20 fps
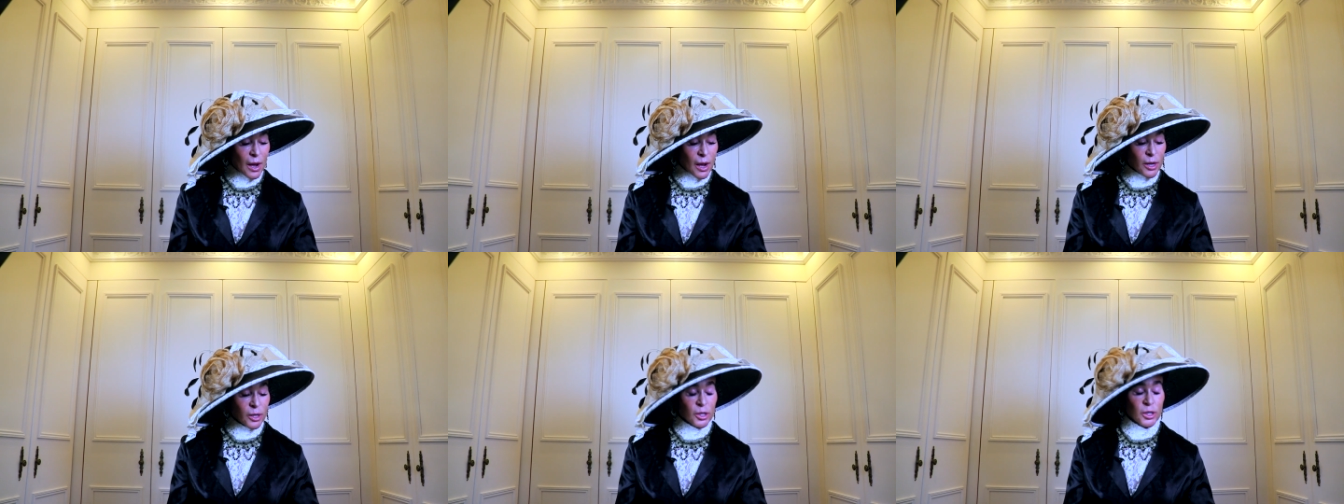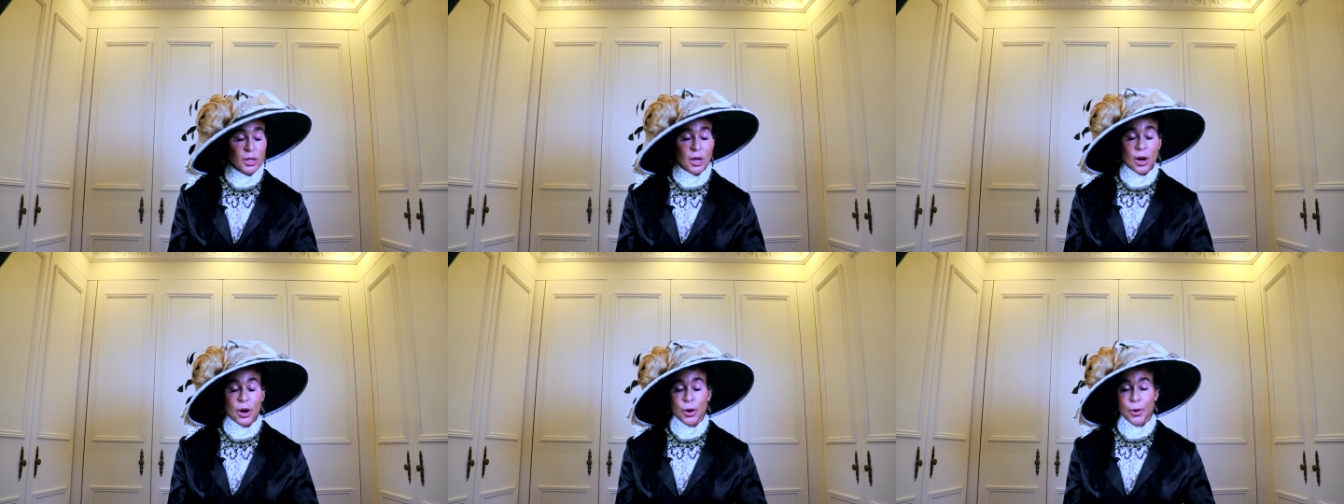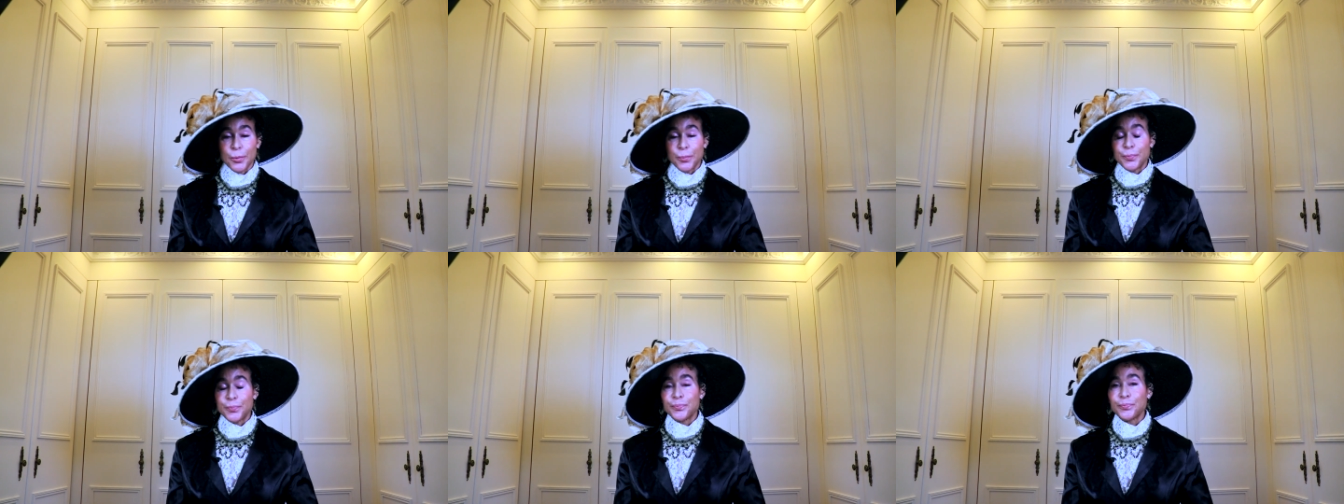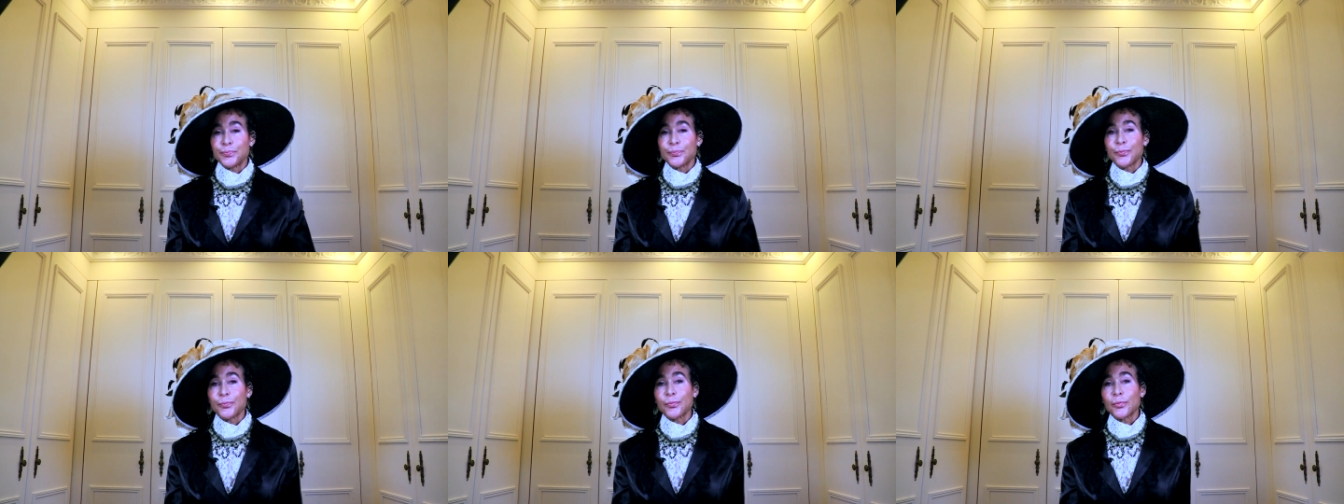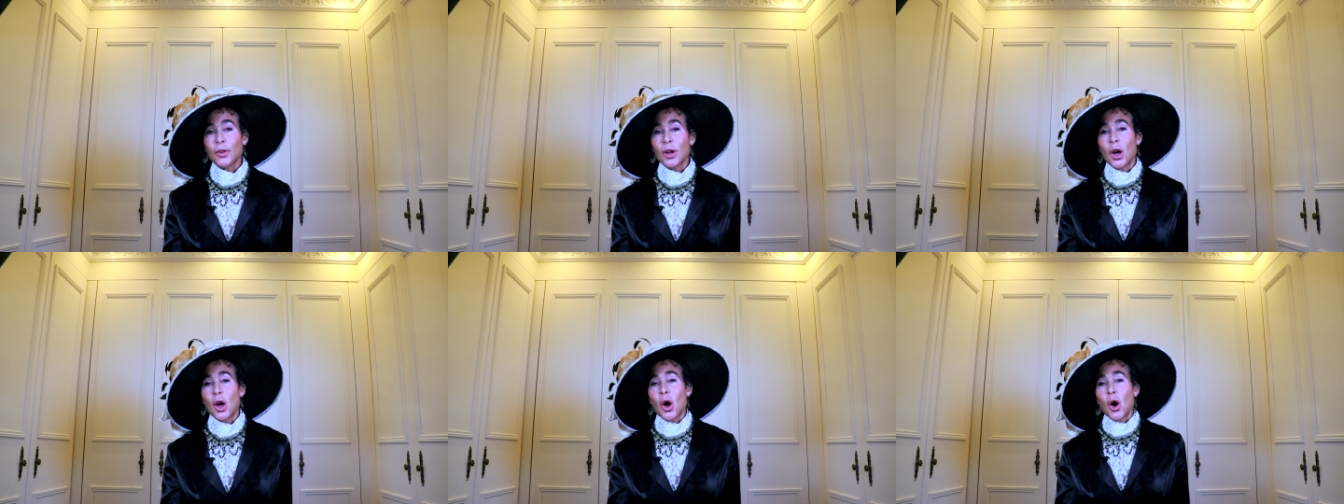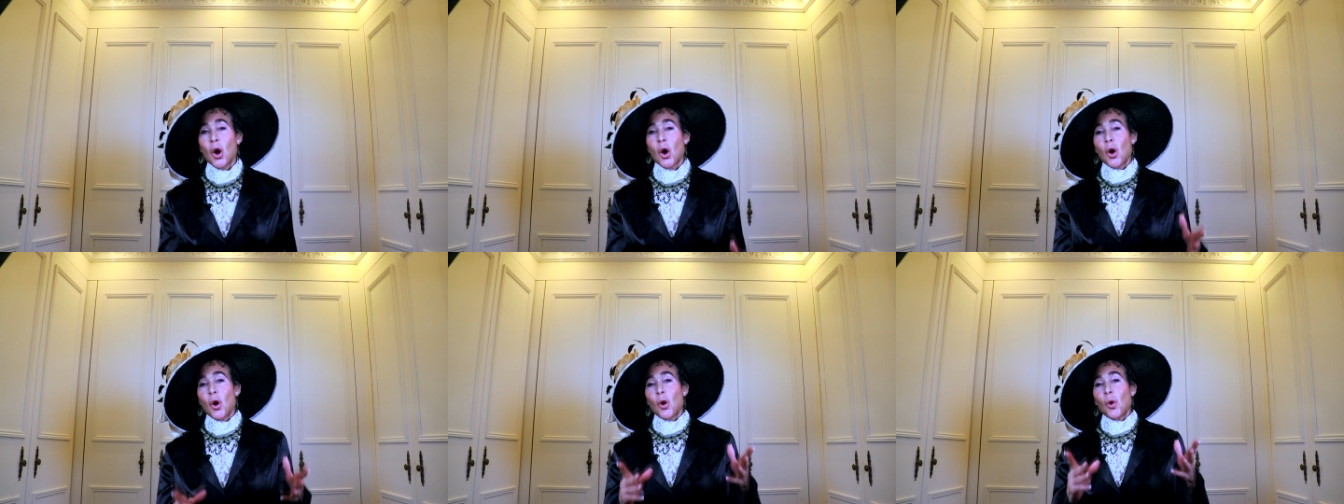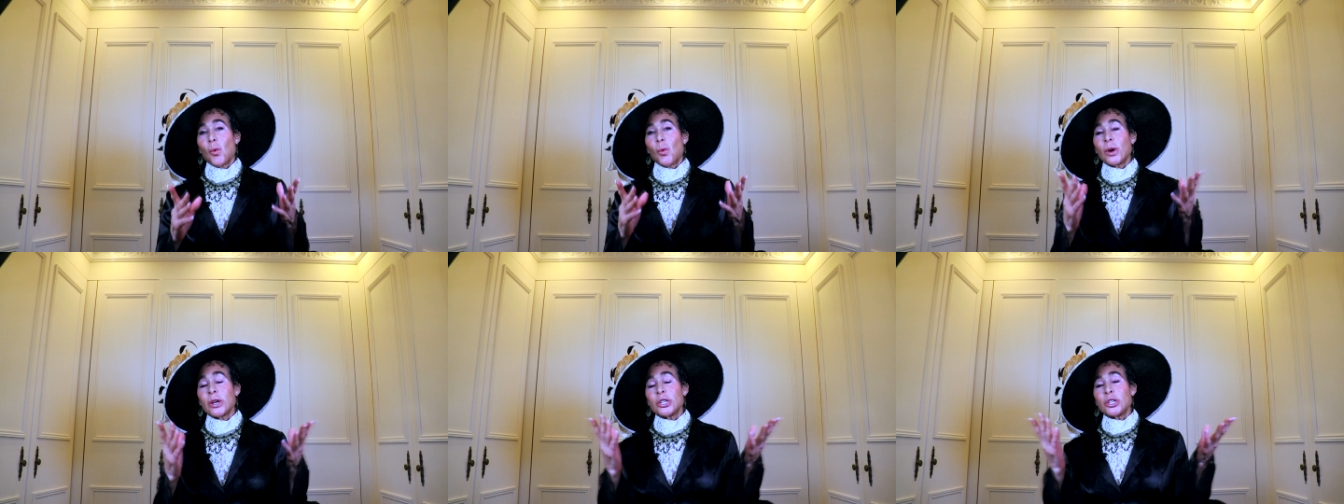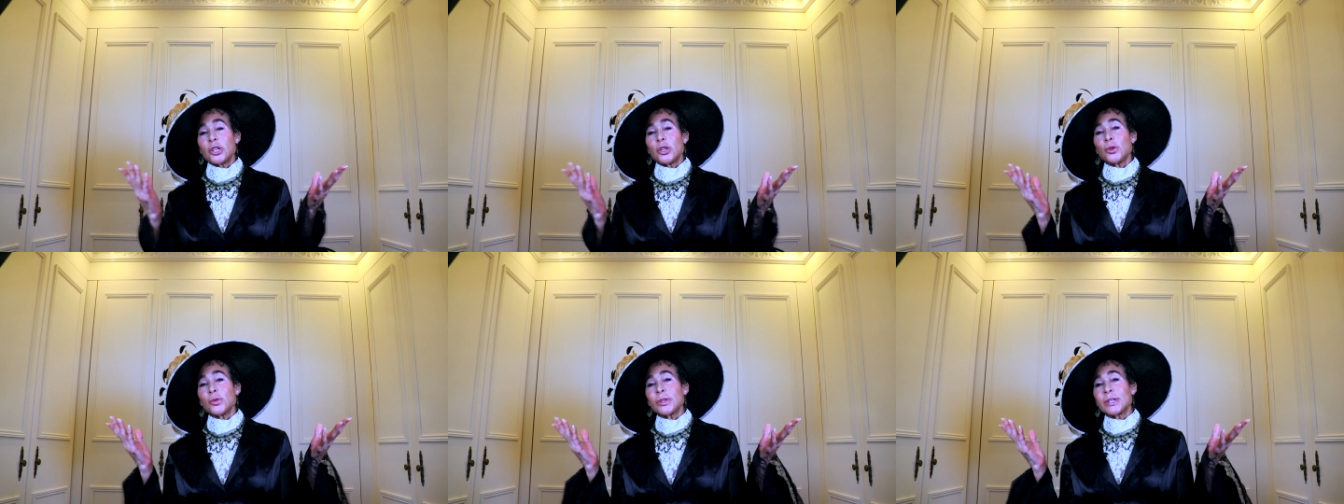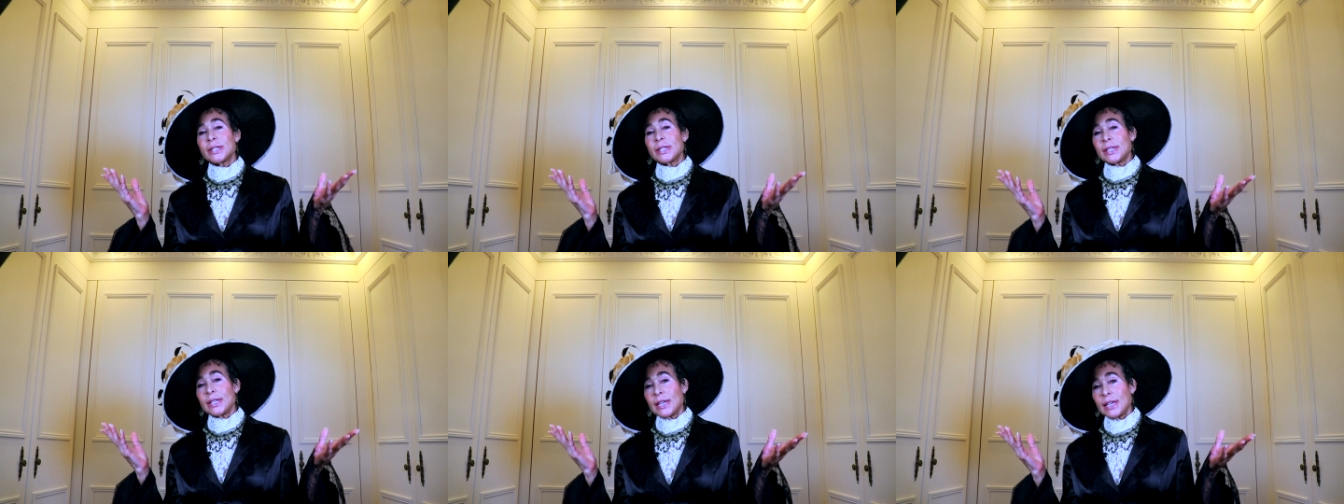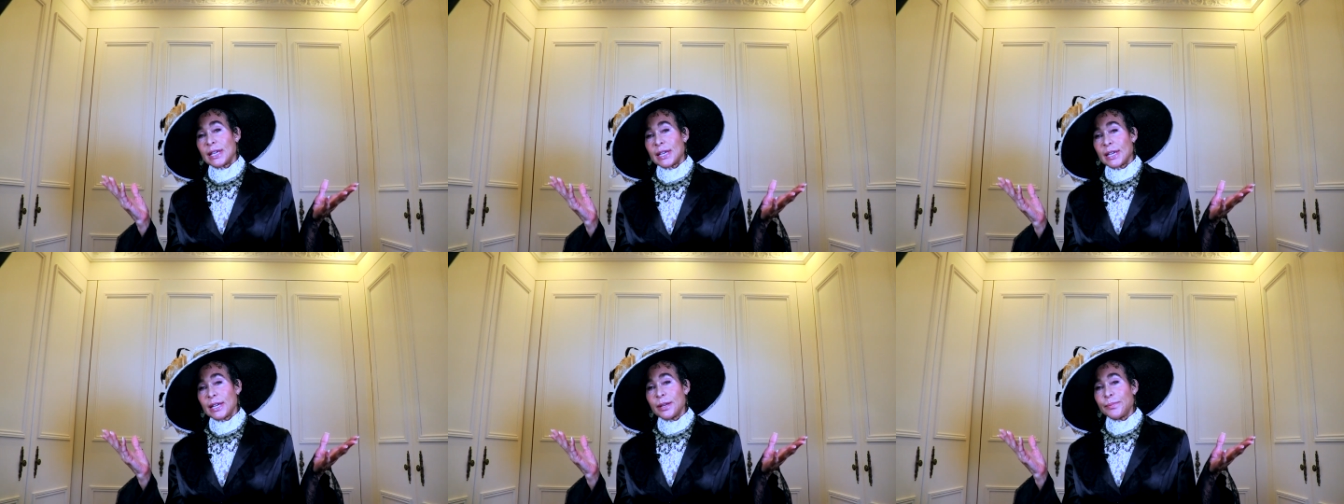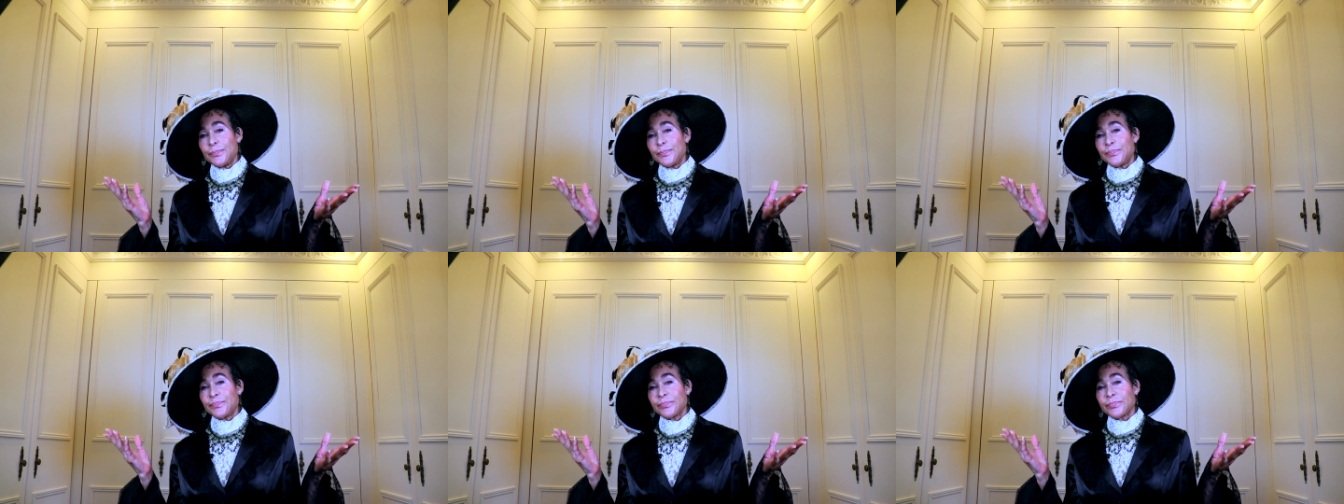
So, when you see